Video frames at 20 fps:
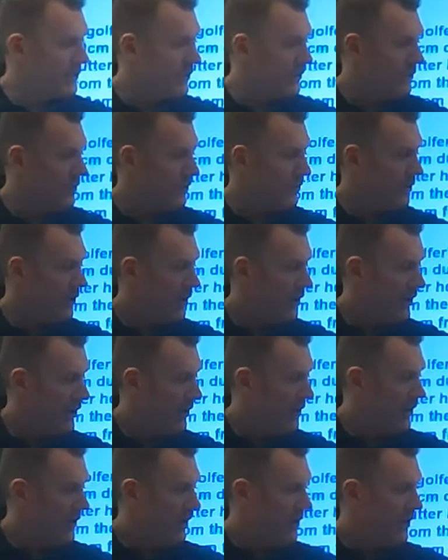to
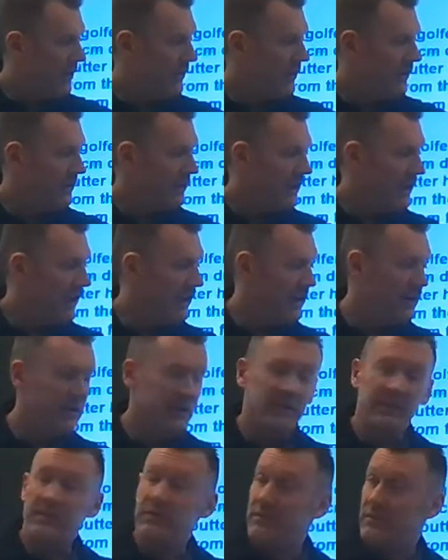the
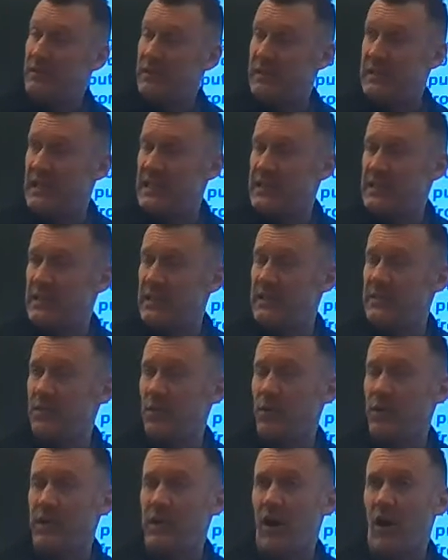linear distance
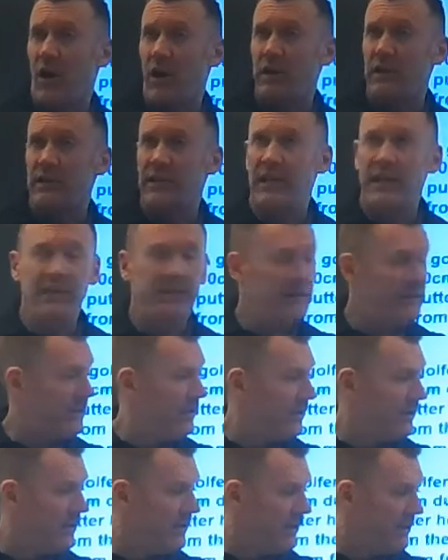or the arc length
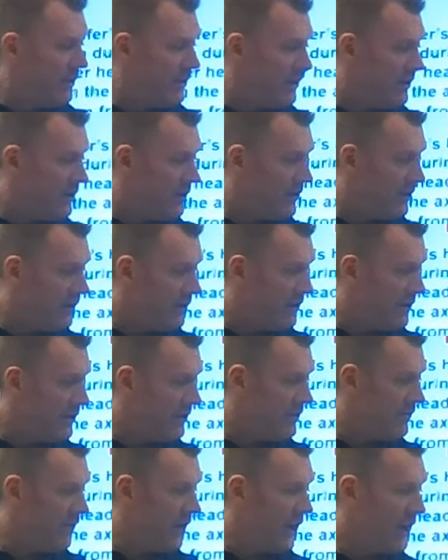
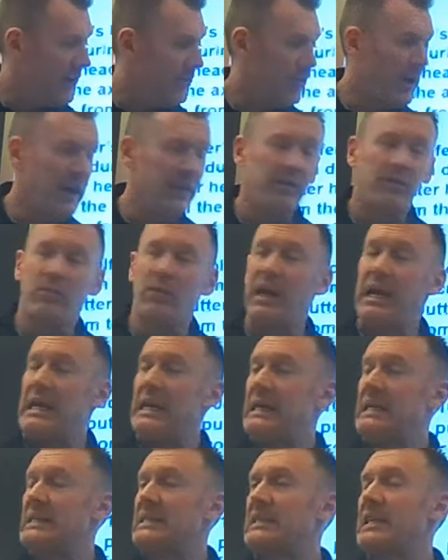divided by the
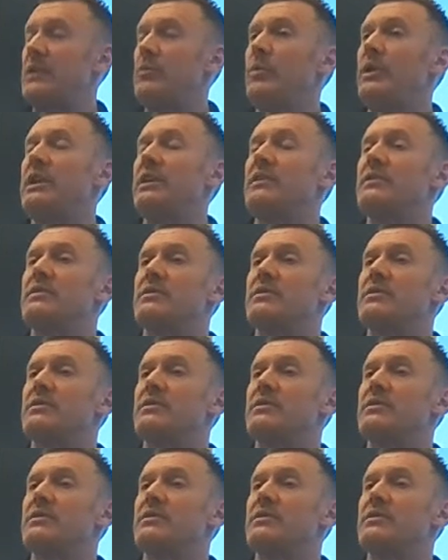radius, then we can